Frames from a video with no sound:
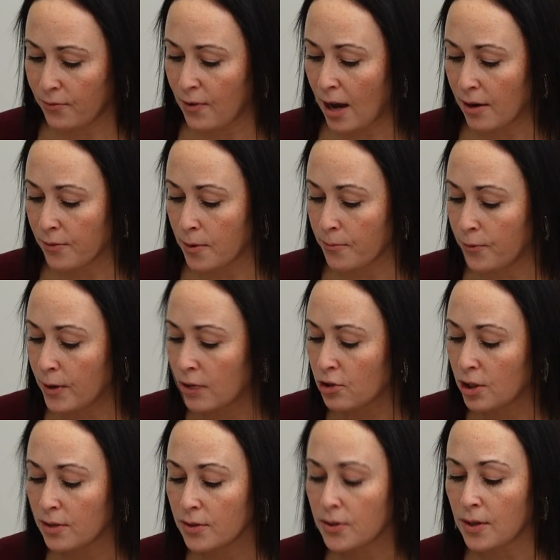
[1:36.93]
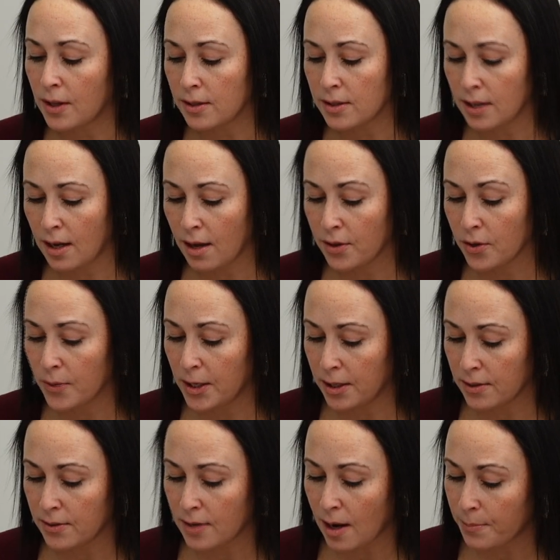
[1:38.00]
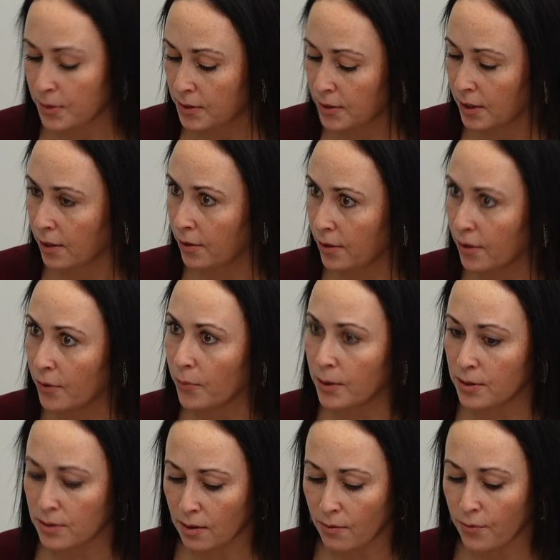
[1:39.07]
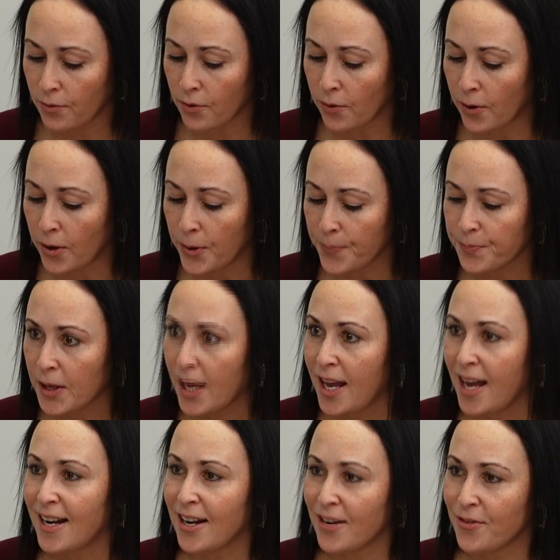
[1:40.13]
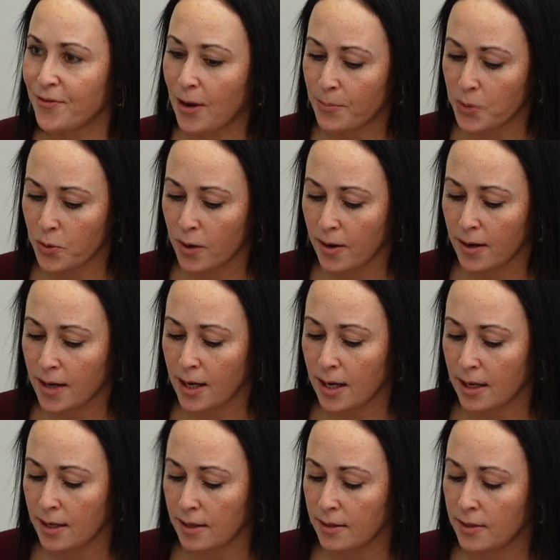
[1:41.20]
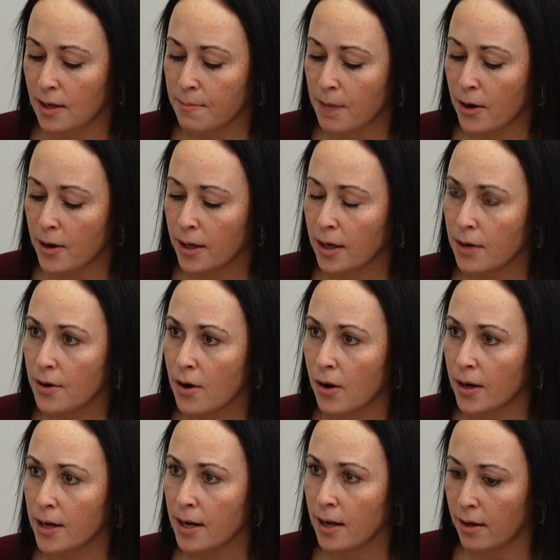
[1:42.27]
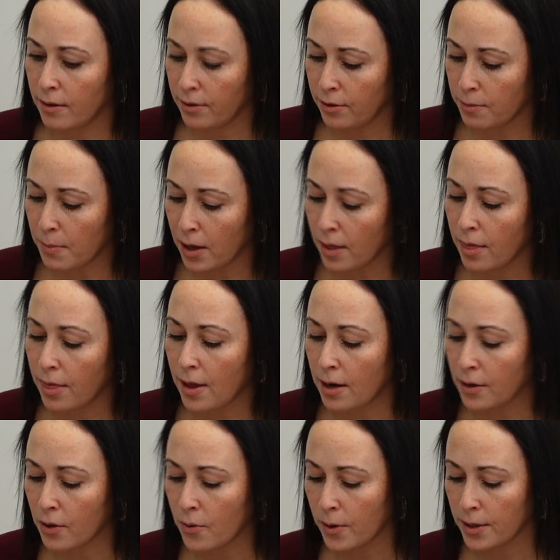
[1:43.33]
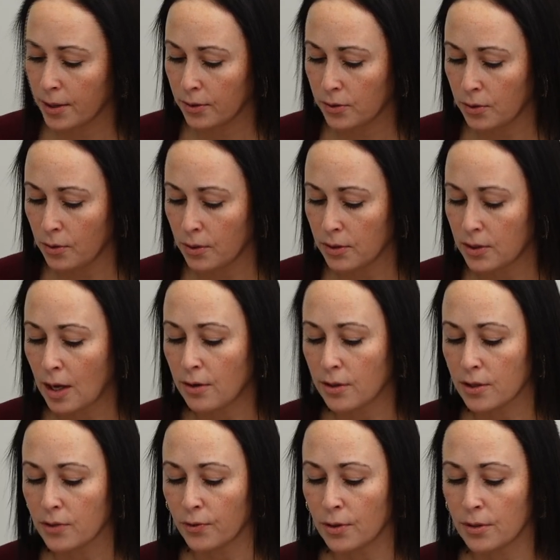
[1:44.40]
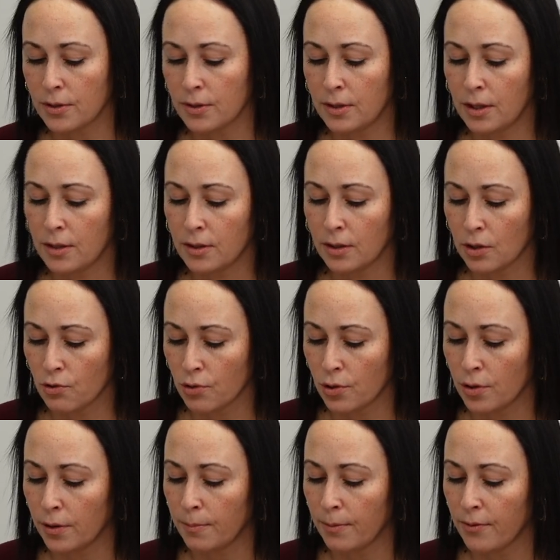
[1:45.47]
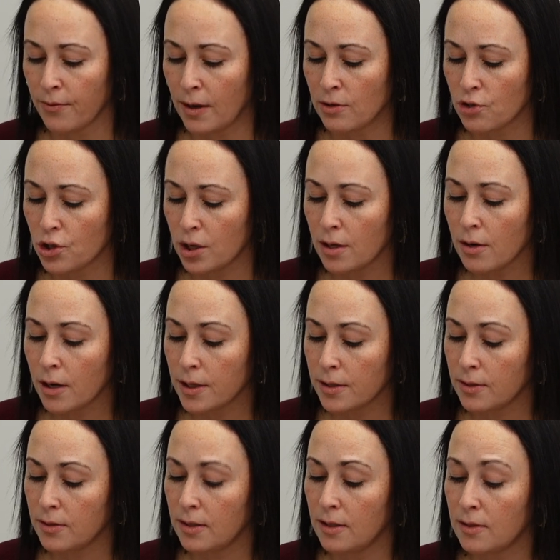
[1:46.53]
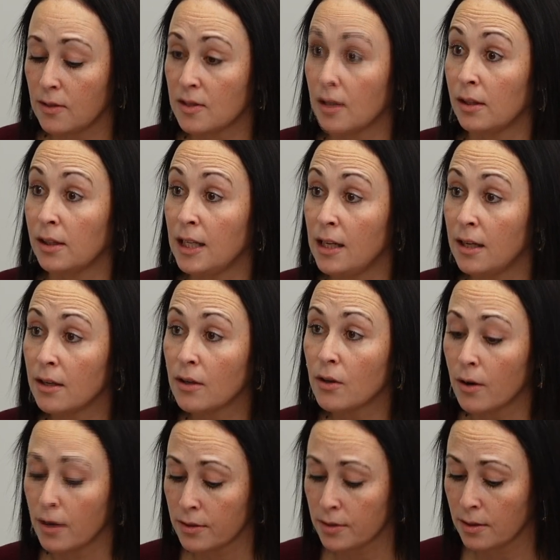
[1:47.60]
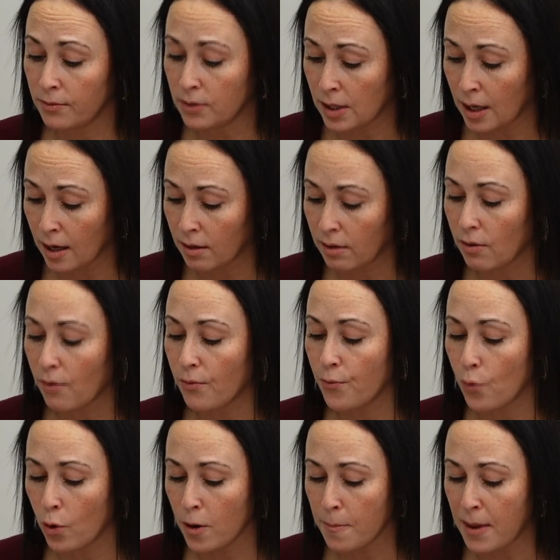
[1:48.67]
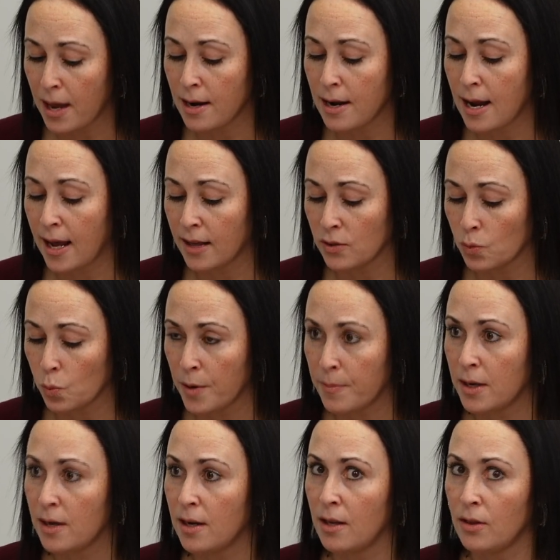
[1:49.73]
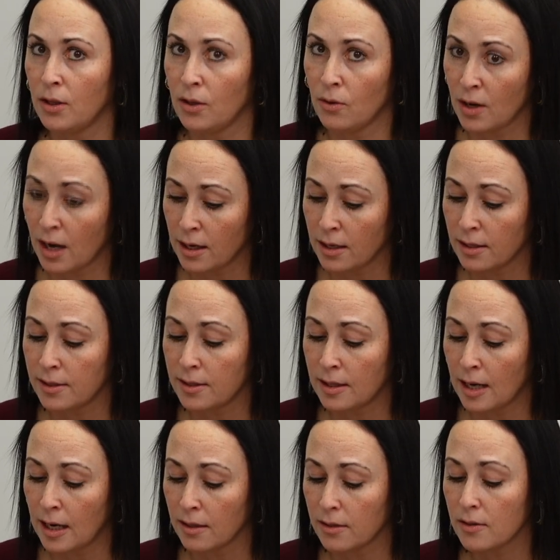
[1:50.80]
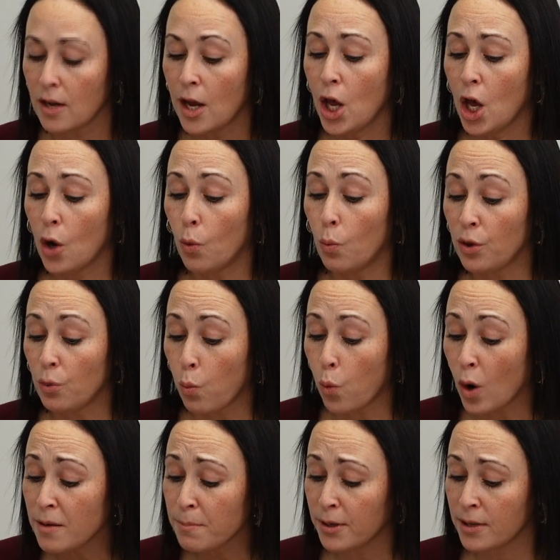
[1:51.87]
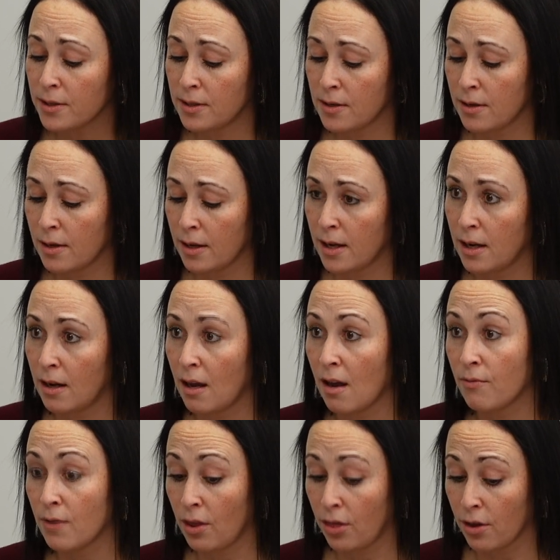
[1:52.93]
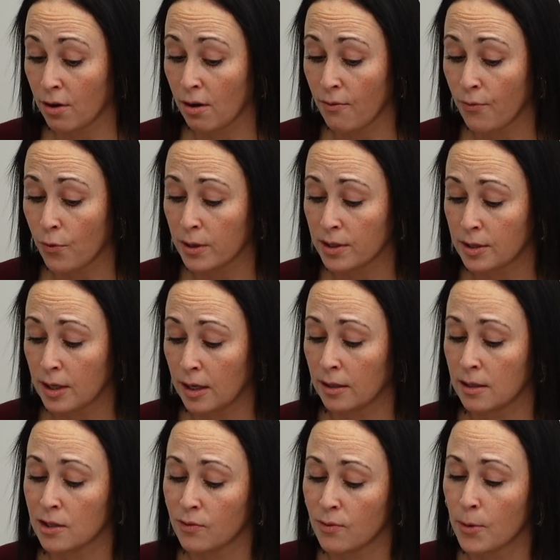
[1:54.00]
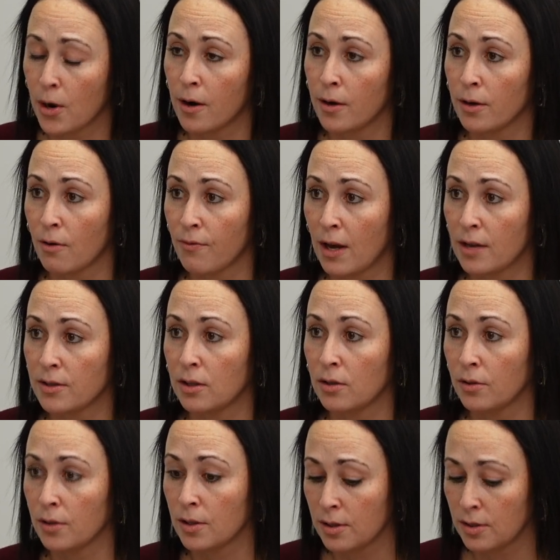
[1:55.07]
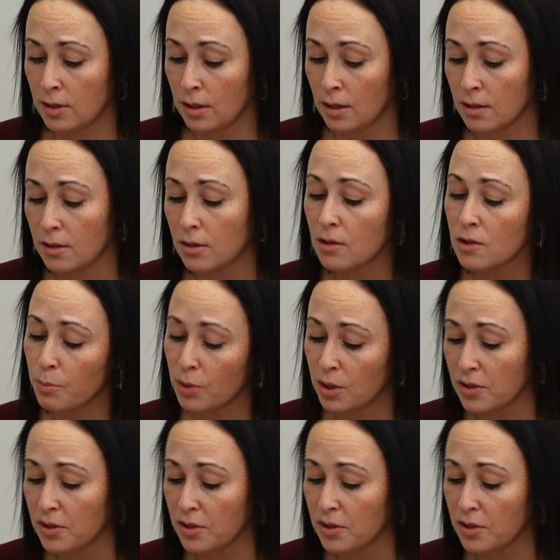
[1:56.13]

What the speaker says: fact from fiction so that together we can stop this killer once and for all. Now, February is American Heart Health Month, and according to the Centers for Disease Control and Prevention, heart disease is the leading cause of death for men and women in the United States, with one person dying every 34 seconds from cardiovascular disease. It's a pretty